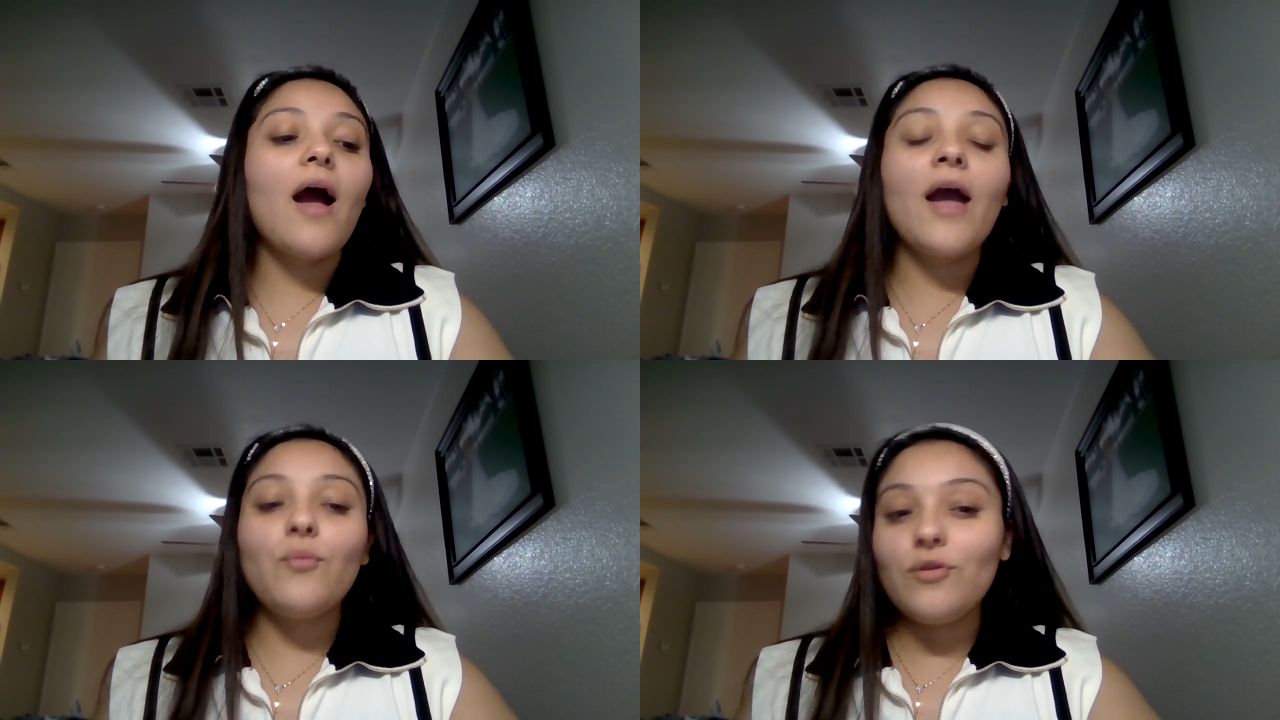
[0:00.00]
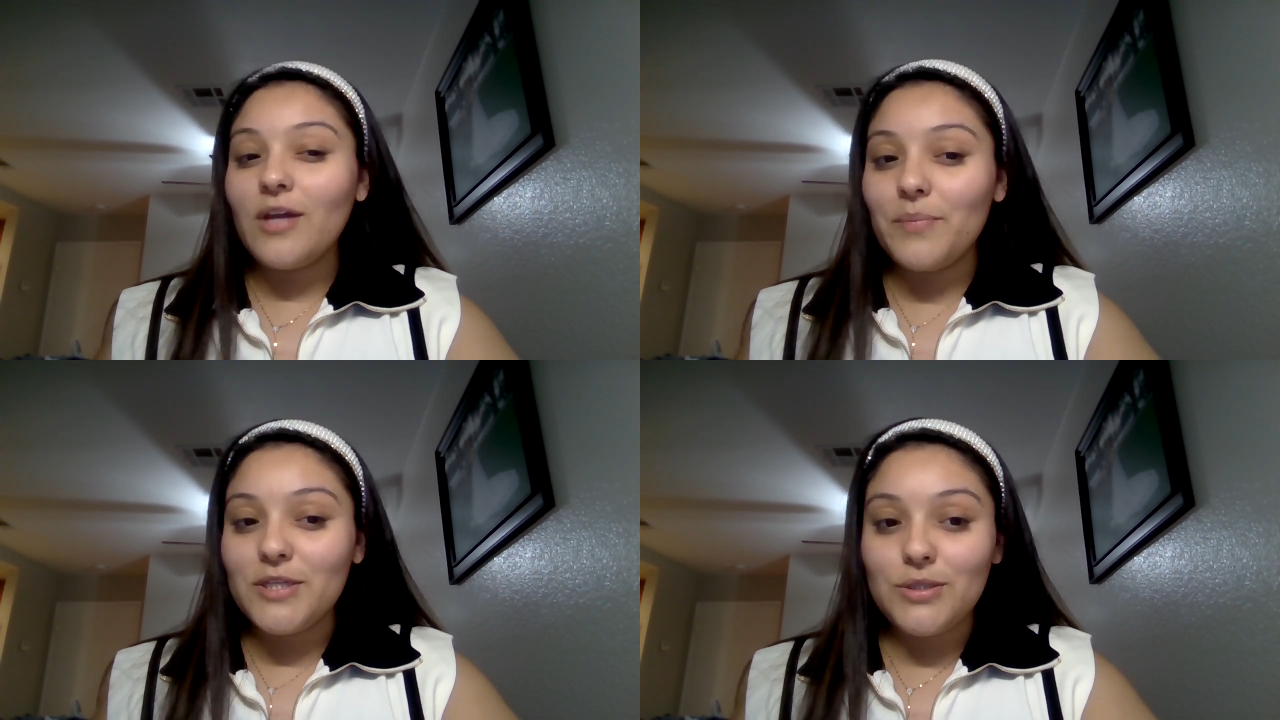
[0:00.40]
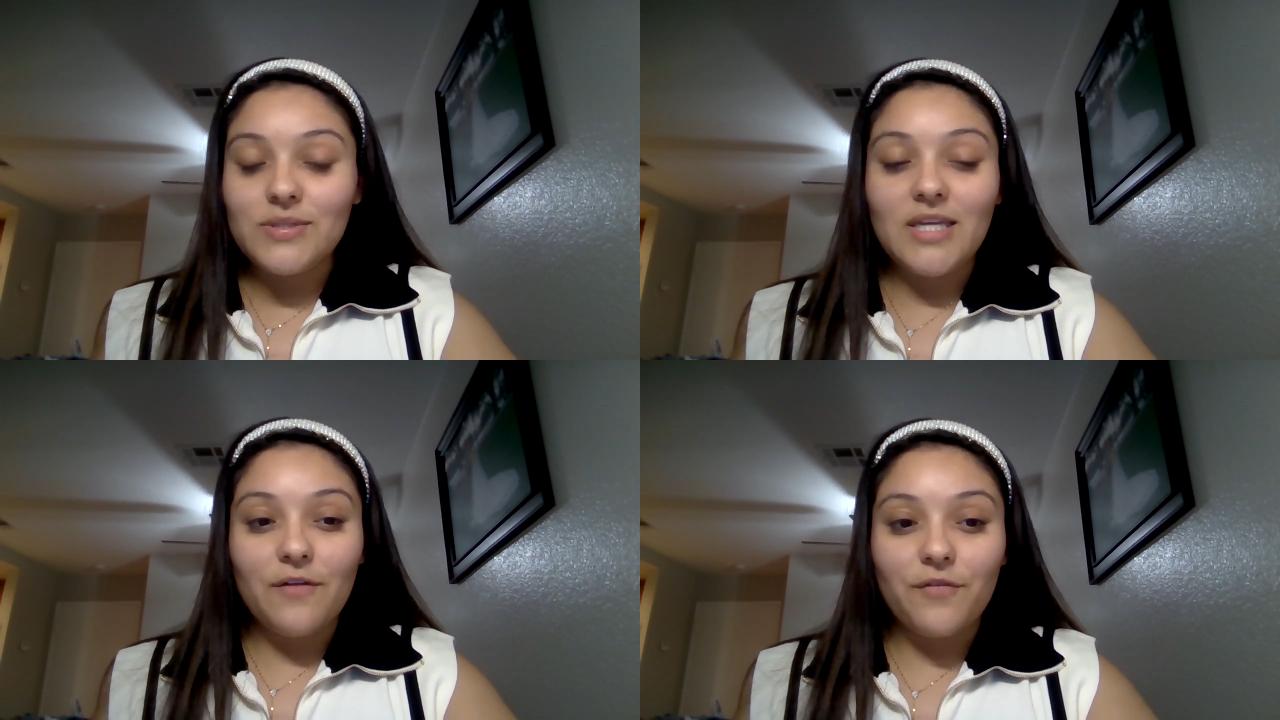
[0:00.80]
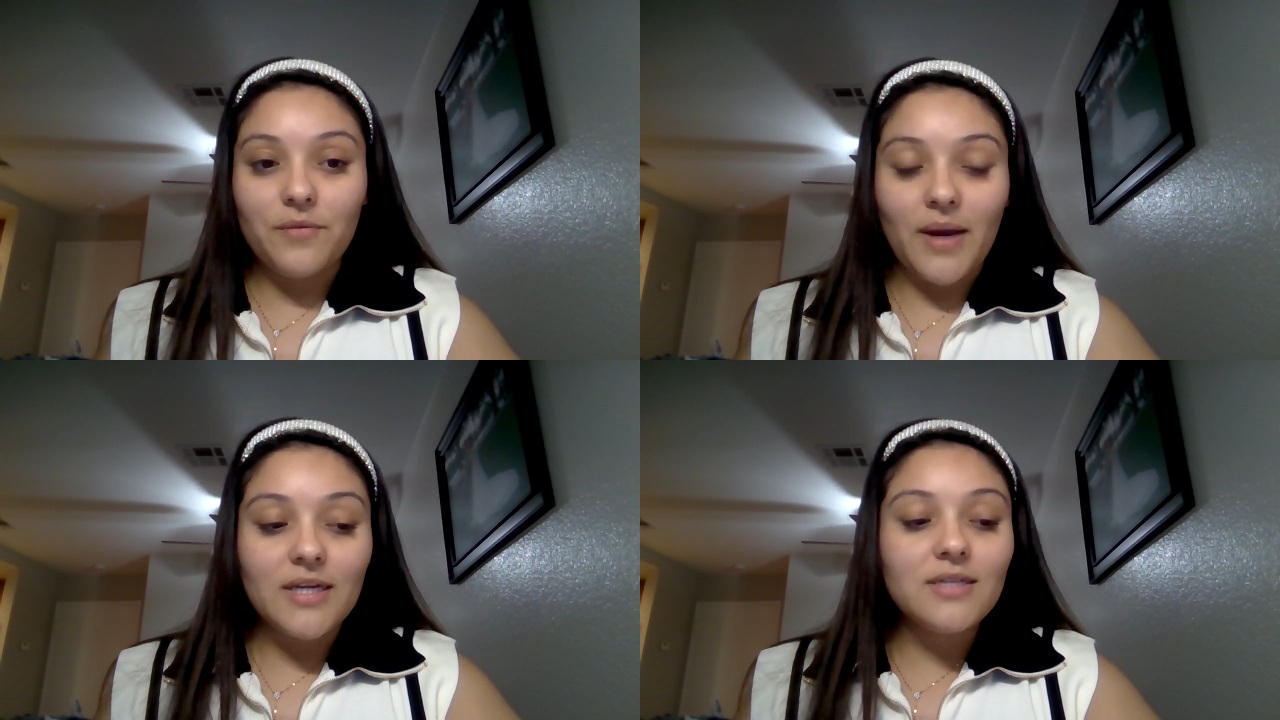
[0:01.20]
I will not be choosing
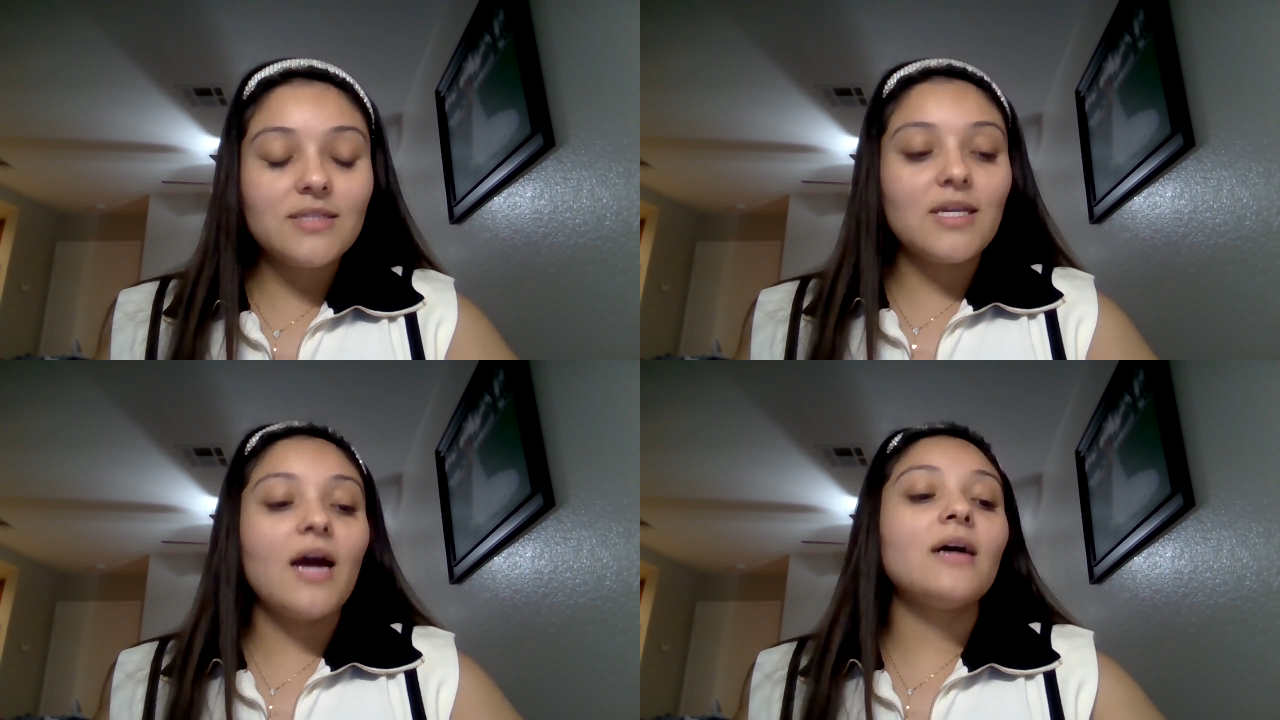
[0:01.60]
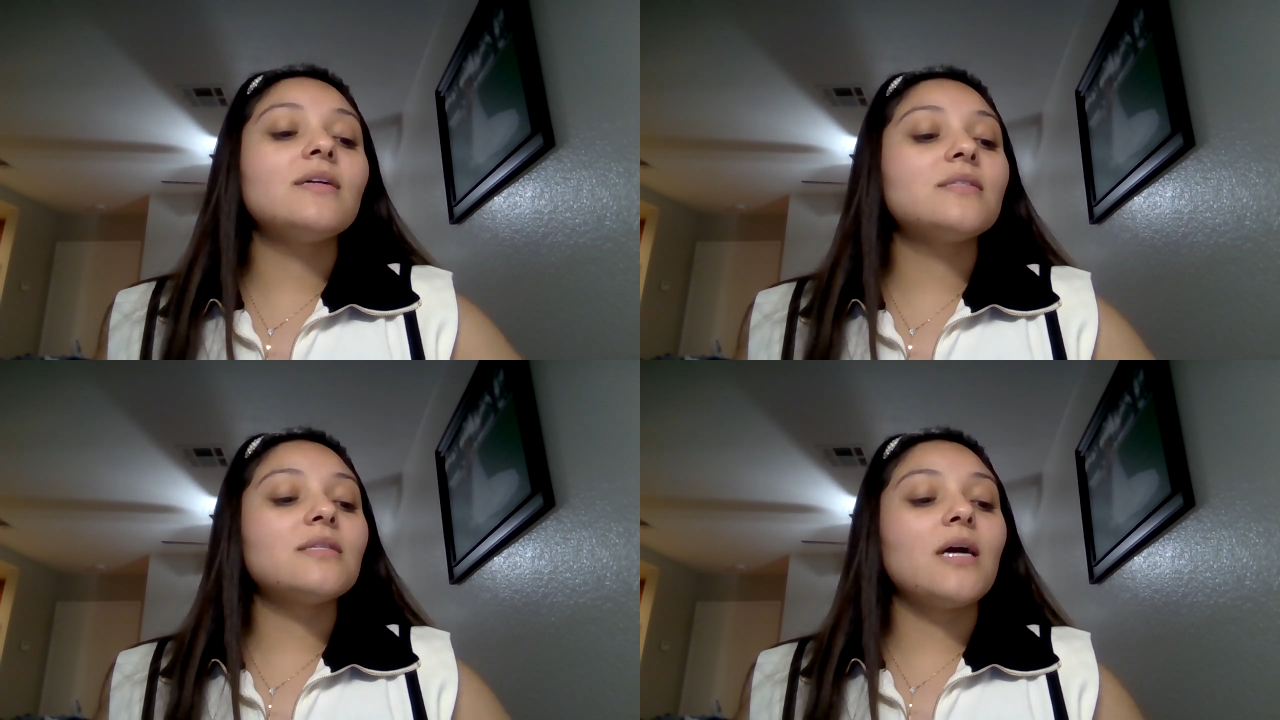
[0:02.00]
informatics as